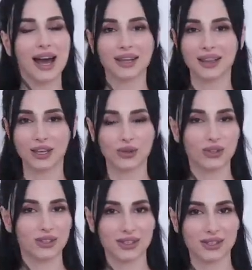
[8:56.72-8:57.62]
act like
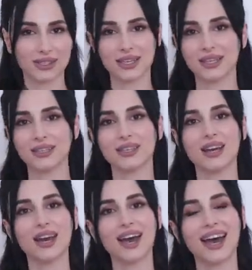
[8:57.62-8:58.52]
you didn't see it.
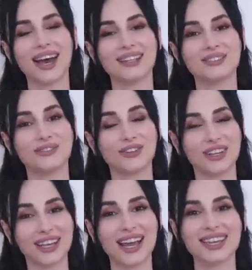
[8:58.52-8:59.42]
And for
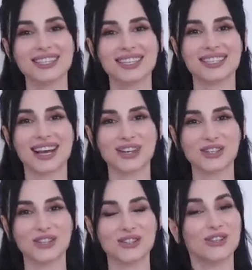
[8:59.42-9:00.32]
the guests is
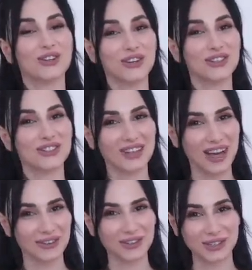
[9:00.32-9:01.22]
actually to learn to have